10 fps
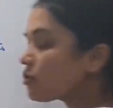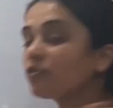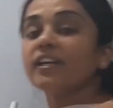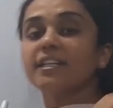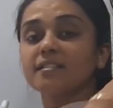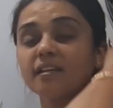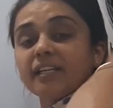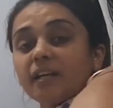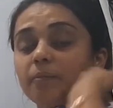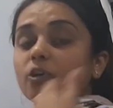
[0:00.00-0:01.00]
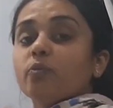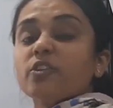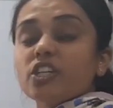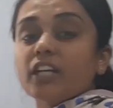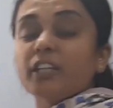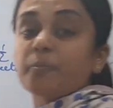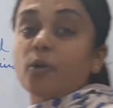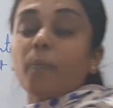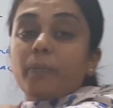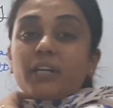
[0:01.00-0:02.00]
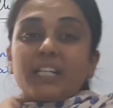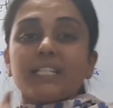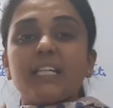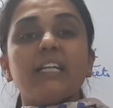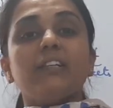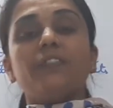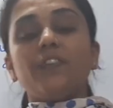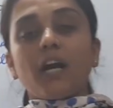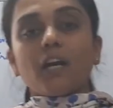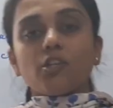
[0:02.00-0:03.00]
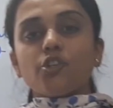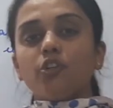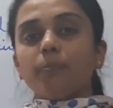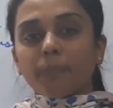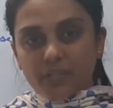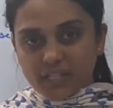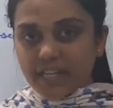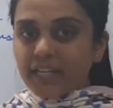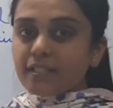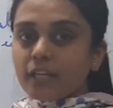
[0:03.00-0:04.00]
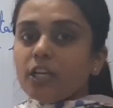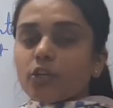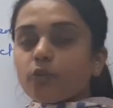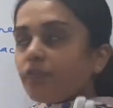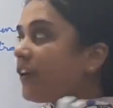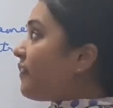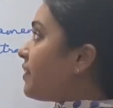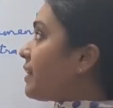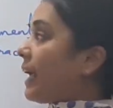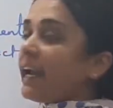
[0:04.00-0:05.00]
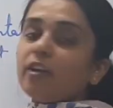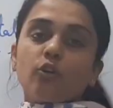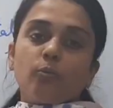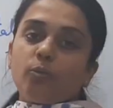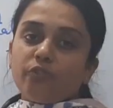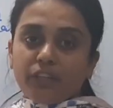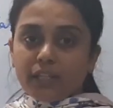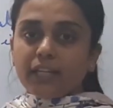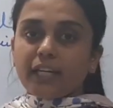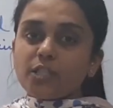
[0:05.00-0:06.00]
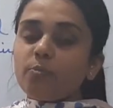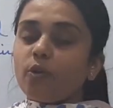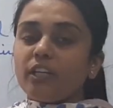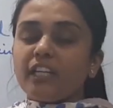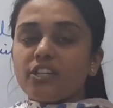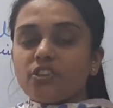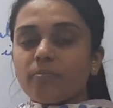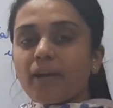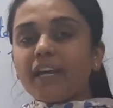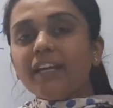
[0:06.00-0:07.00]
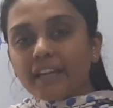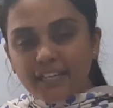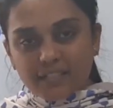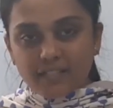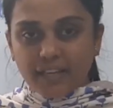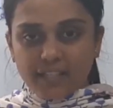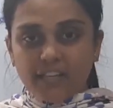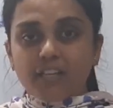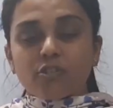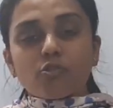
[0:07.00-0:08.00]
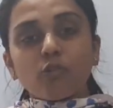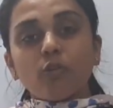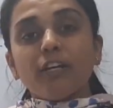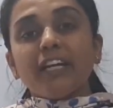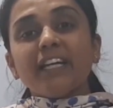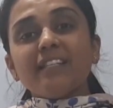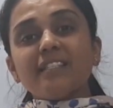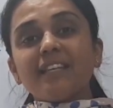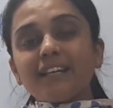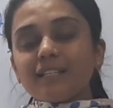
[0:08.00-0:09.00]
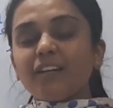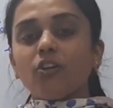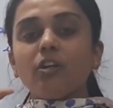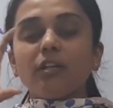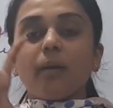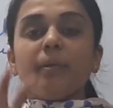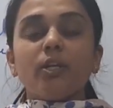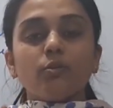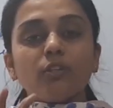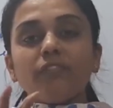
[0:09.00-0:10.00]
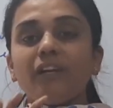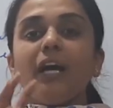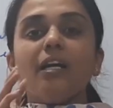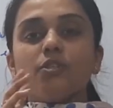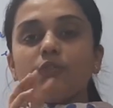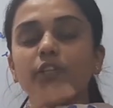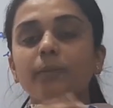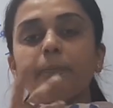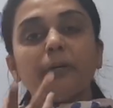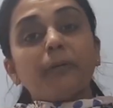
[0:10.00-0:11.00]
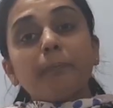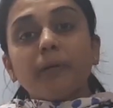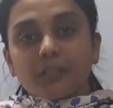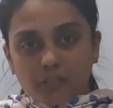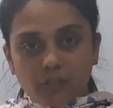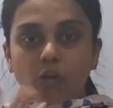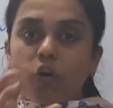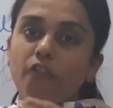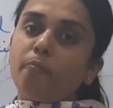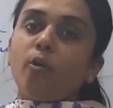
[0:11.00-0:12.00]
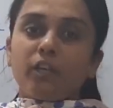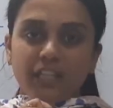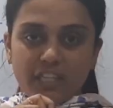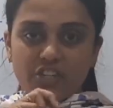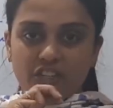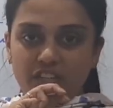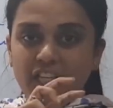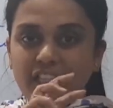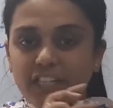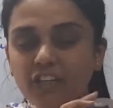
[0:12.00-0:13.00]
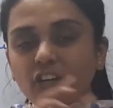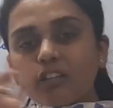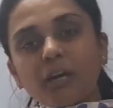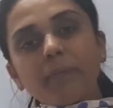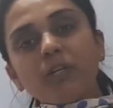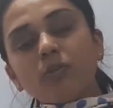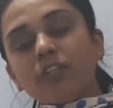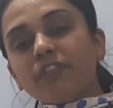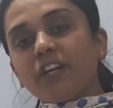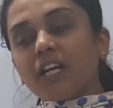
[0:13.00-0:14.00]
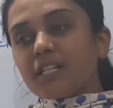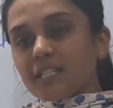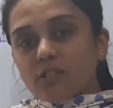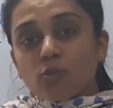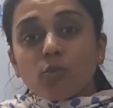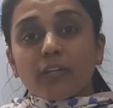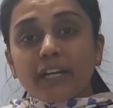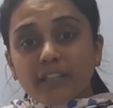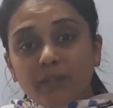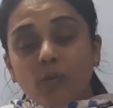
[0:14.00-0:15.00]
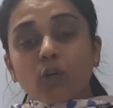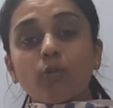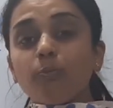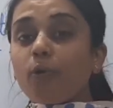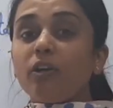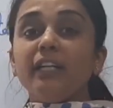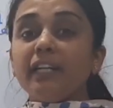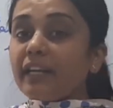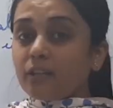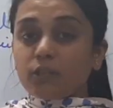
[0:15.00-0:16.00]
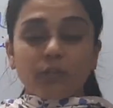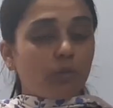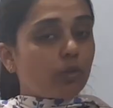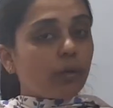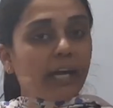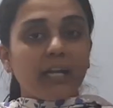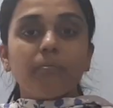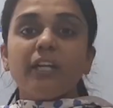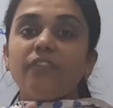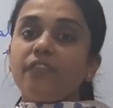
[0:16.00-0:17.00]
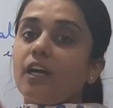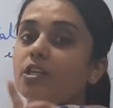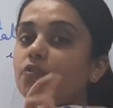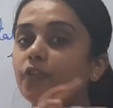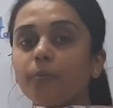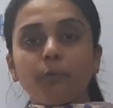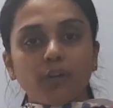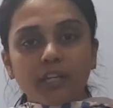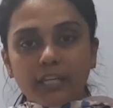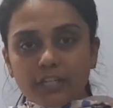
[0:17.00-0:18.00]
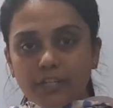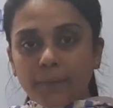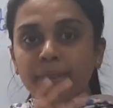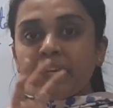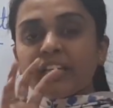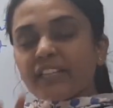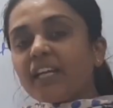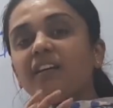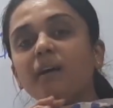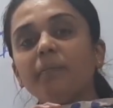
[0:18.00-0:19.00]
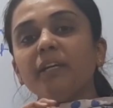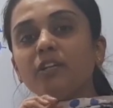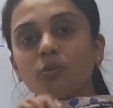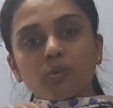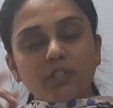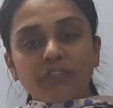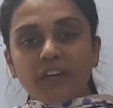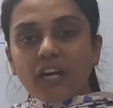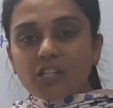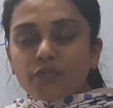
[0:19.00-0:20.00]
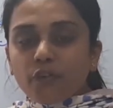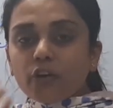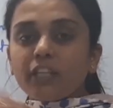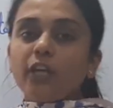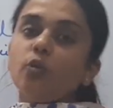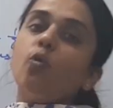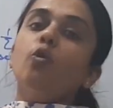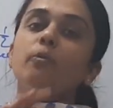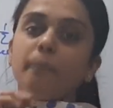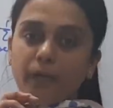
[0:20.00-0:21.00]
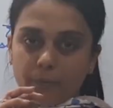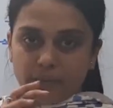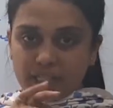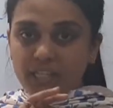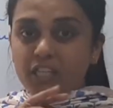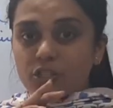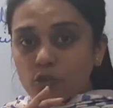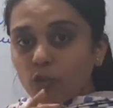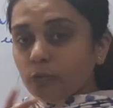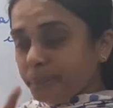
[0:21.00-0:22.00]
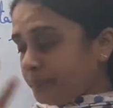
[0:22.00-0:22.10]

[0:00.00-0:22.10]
So we are studying about which are the properties that the flower should possess to favor entomophily, that is pollination by insects. So insects are not coming to the flowers for the purpose of pollination. They are not coming to the flowers so that they want to pollinate. They want to help that flowers for pollination. They are coming to the flowers for their own purpose. So